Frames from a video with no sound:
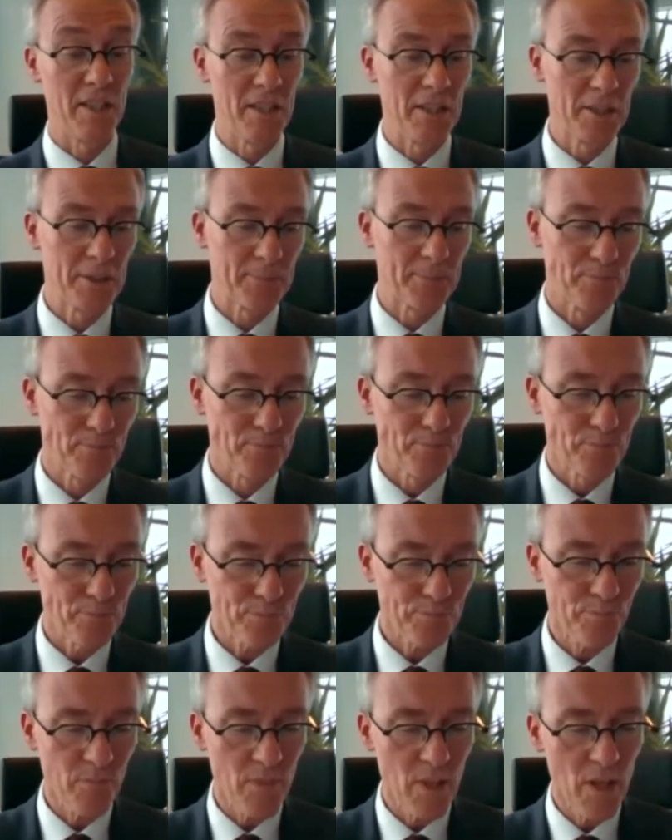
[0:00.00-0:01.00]
year,
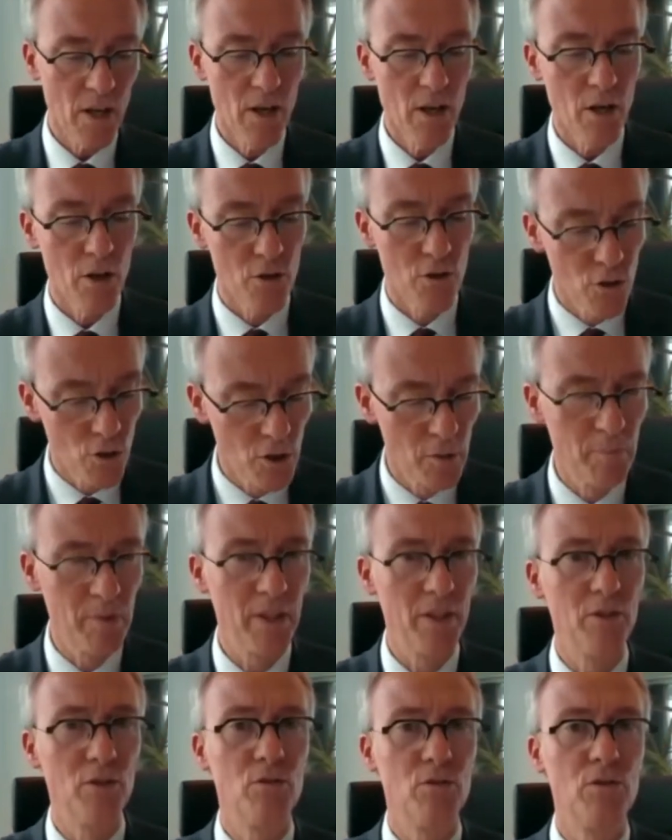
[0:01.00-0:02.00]
the
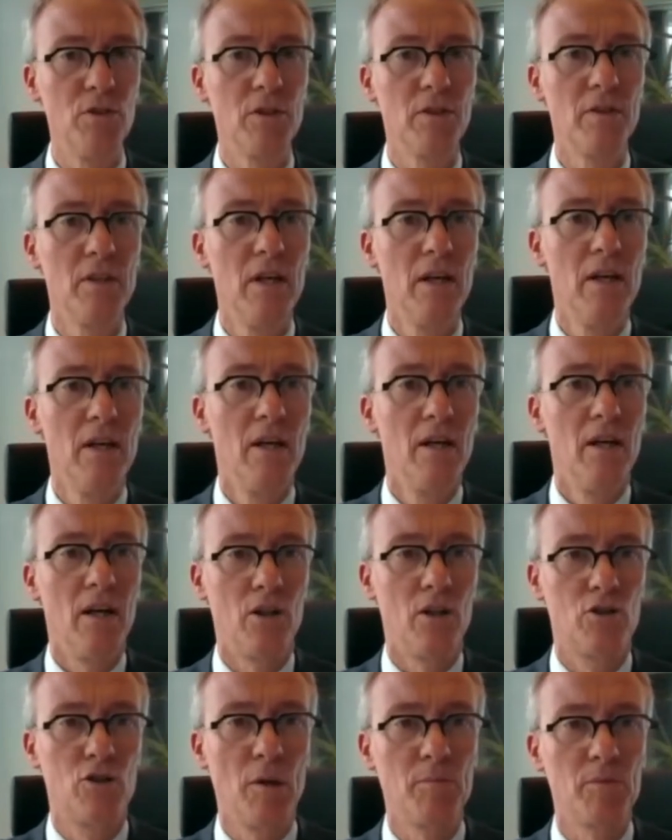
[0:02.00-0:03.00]
European Union
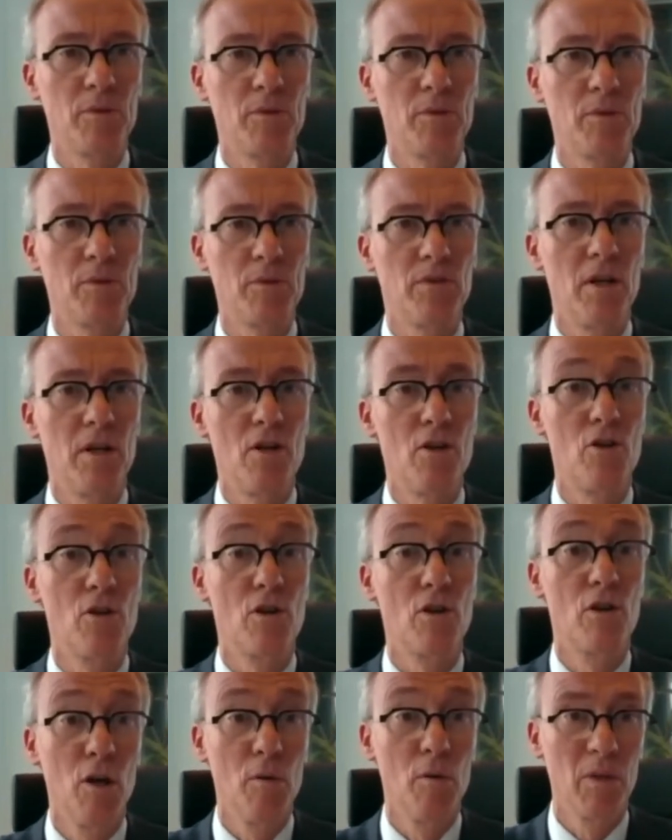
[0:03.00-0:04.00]
adopted the
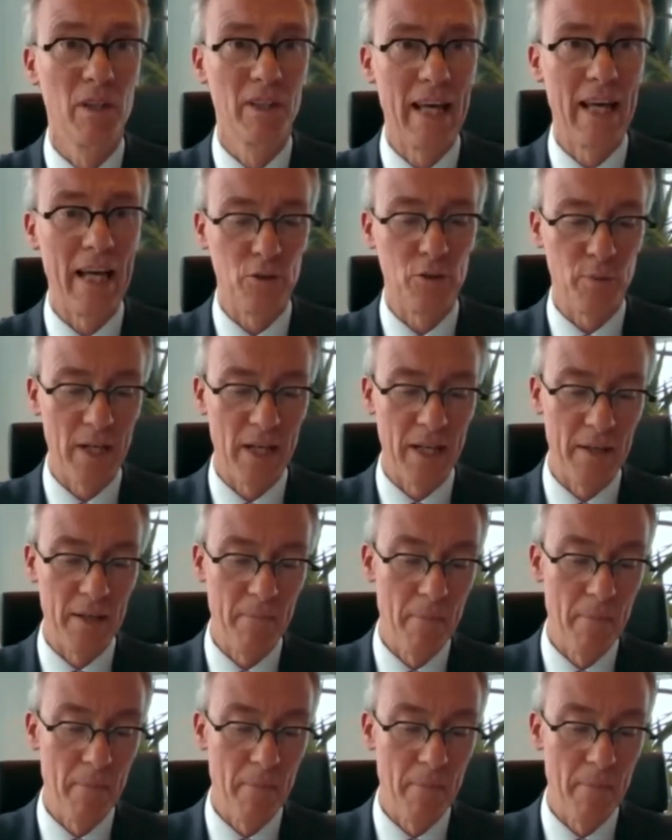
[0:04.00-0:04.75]
Global Gateway,